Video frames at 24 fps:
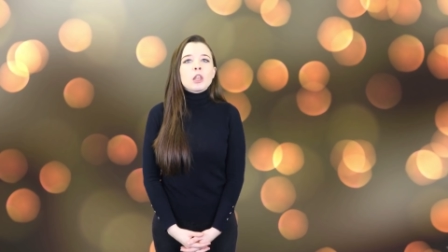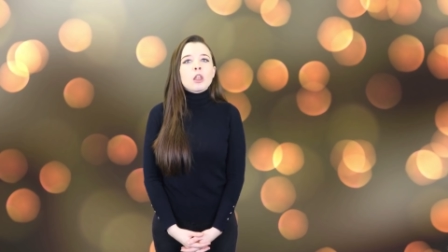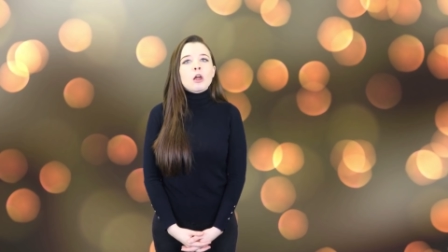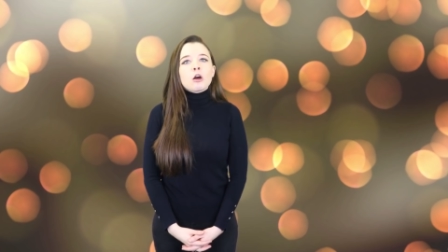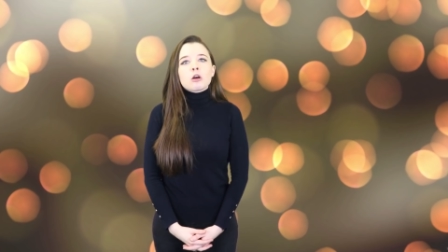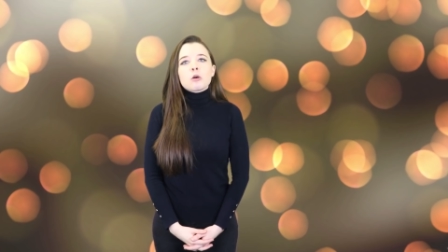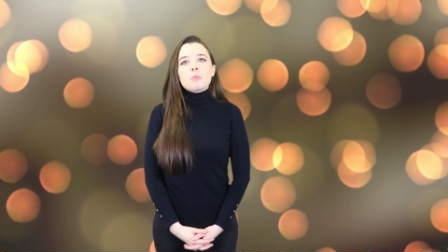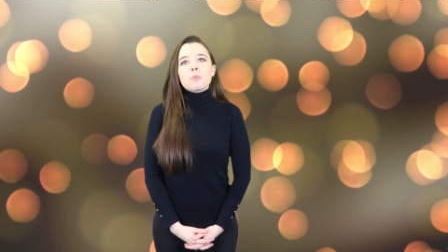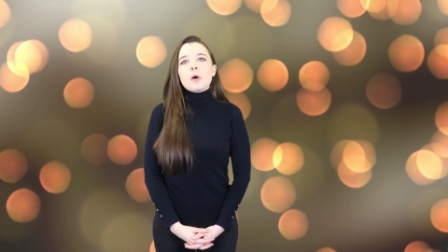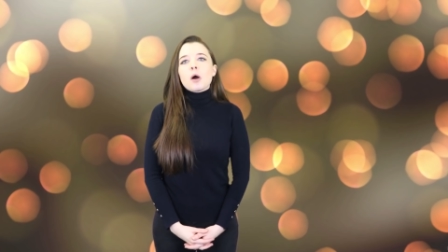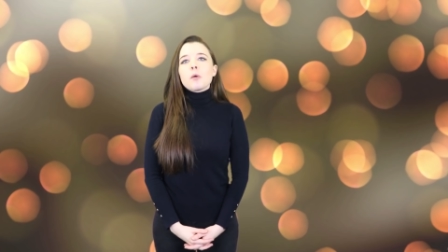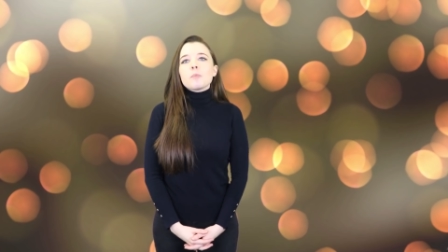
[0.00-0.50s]

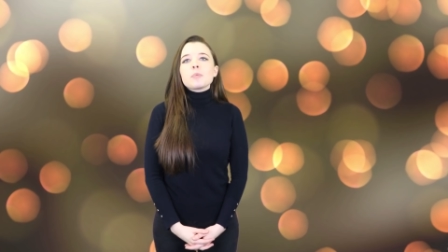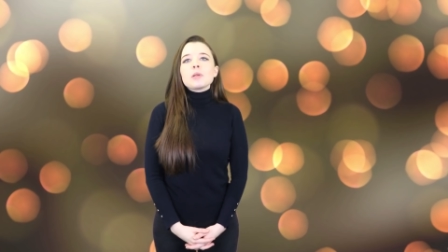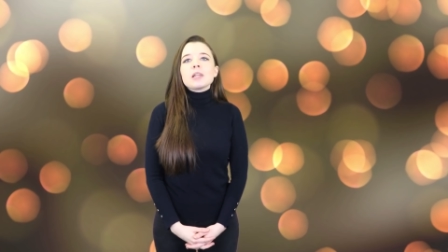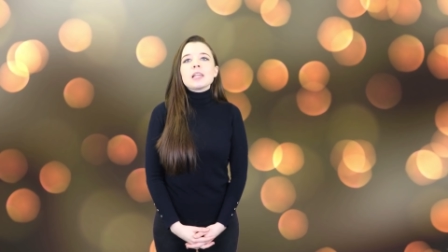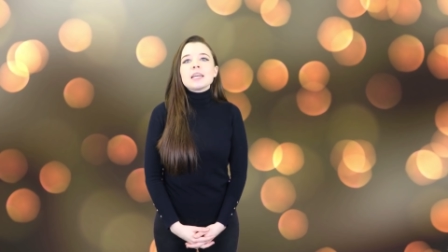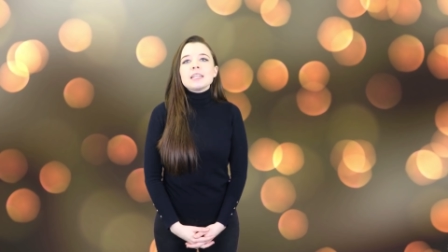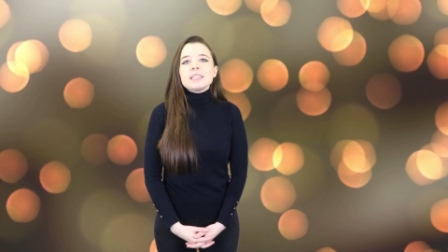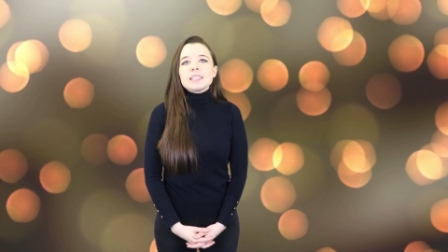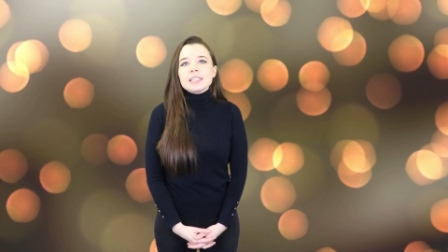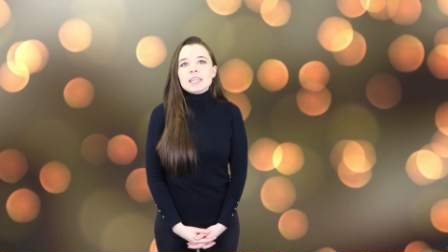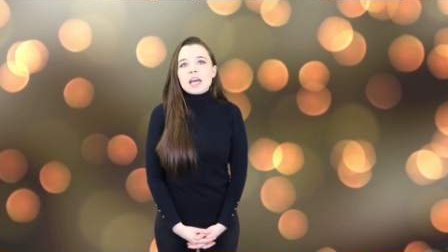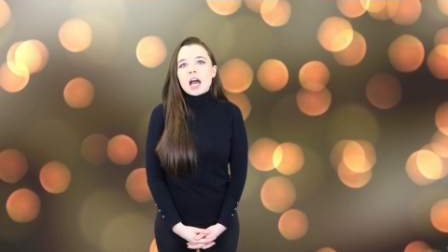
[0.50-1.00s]
along a
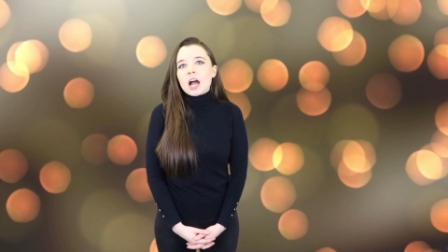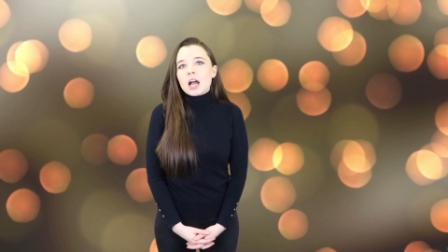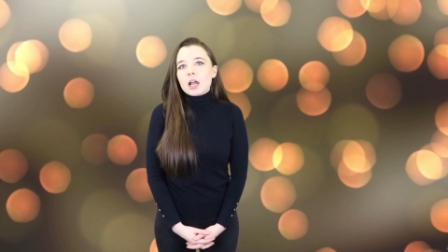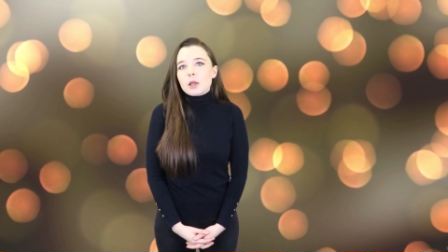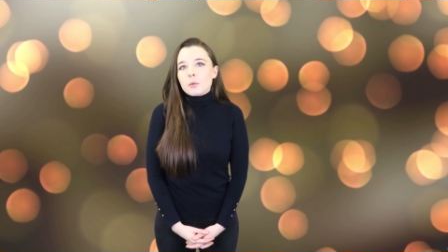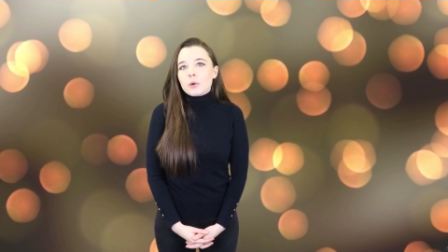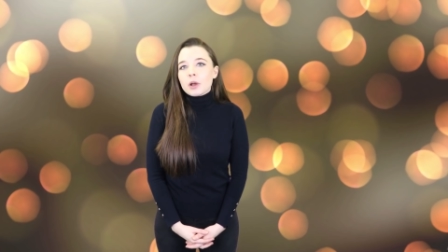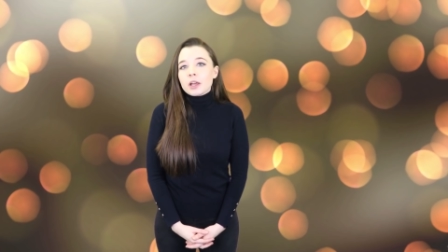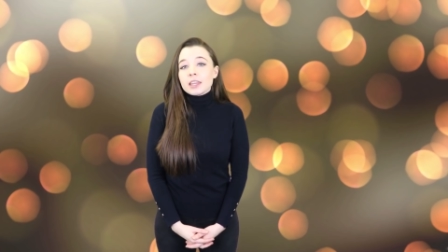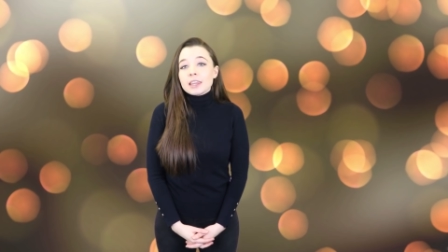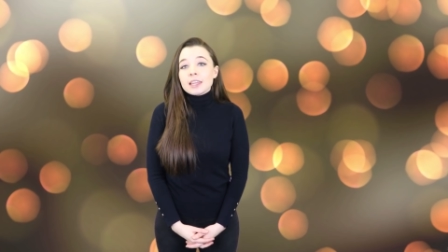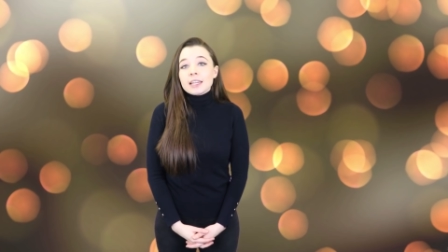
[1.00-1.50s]
populated
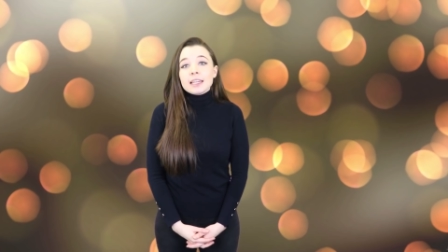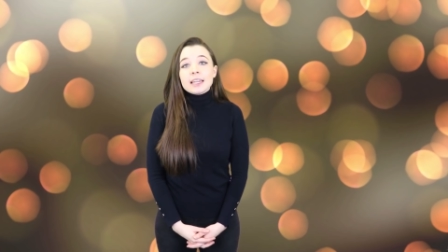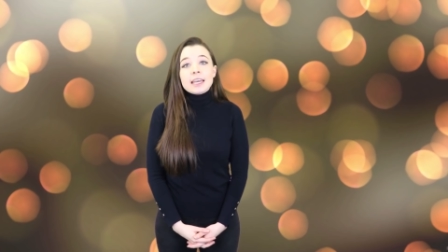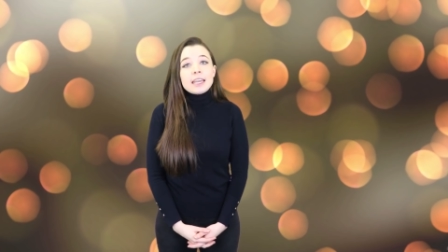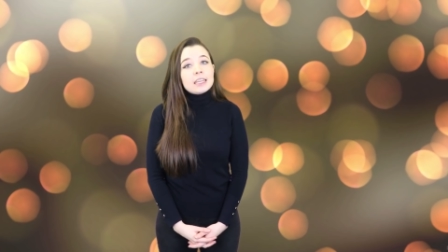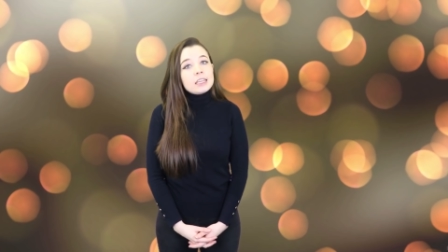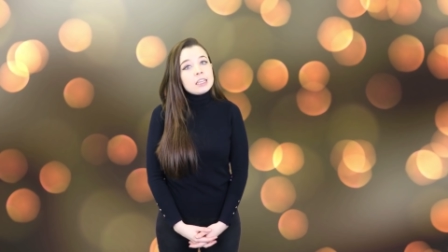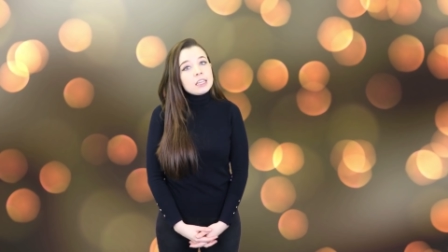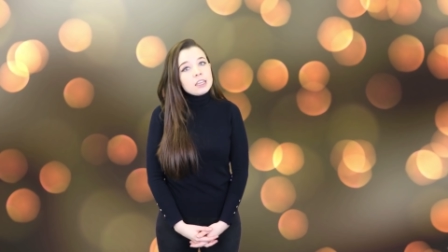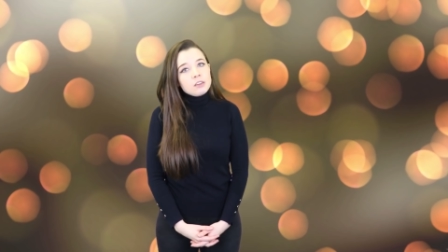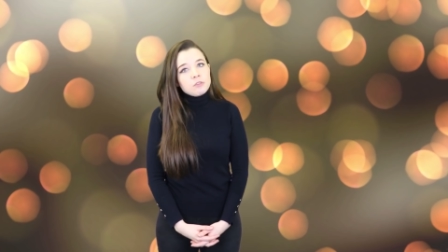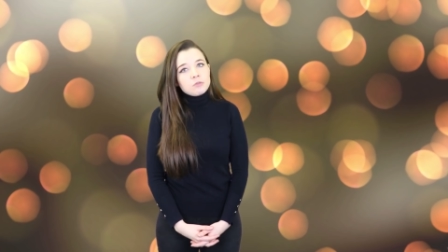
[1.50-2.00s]
highway in the
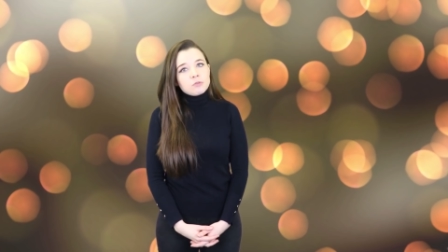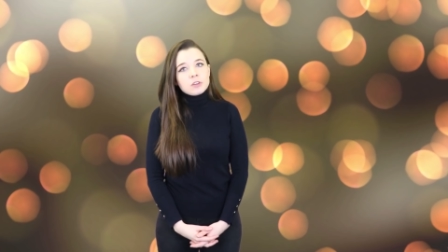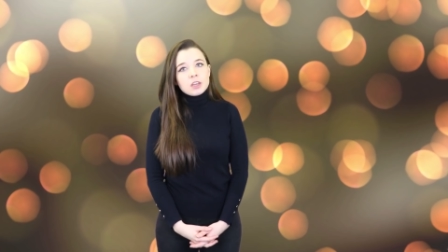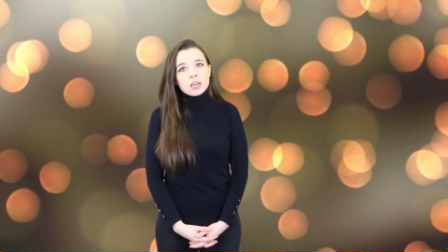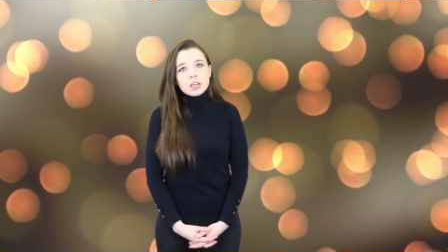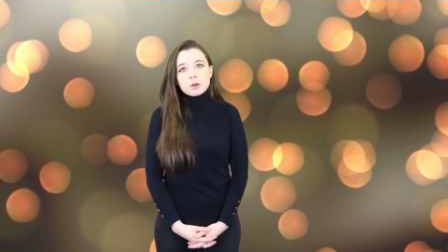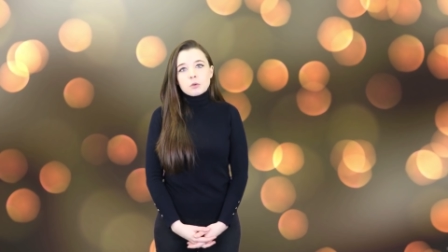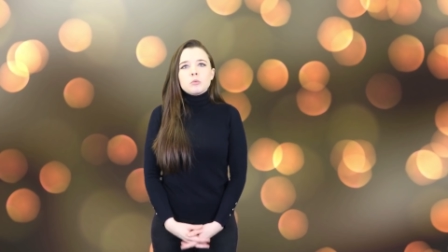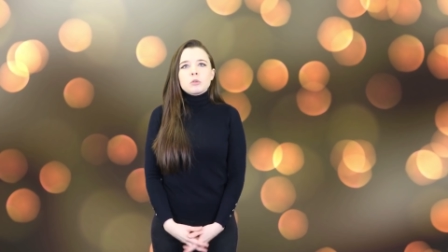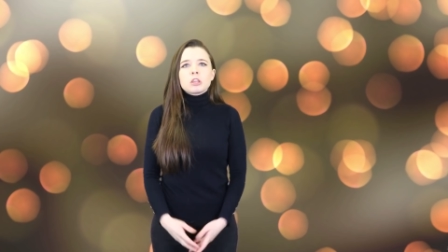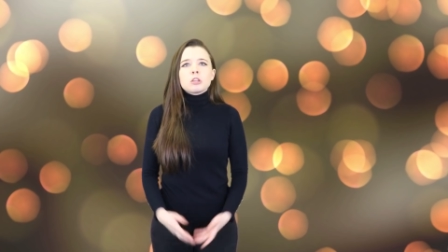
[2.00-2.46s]
late evening,